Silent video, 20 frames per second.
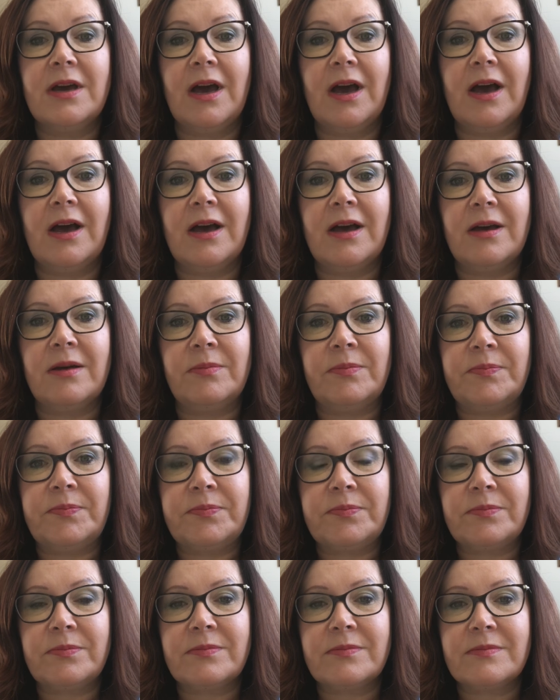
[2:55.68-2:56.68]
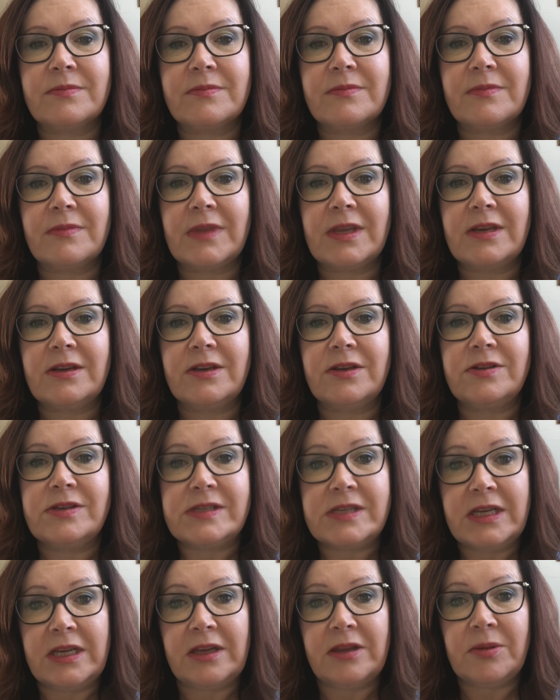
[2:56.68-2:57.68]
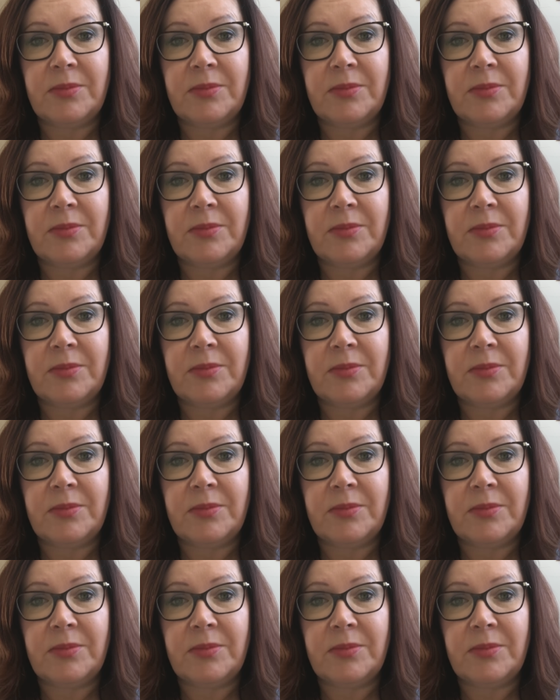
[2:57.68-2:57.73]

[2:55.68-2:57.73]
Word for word: um, you see,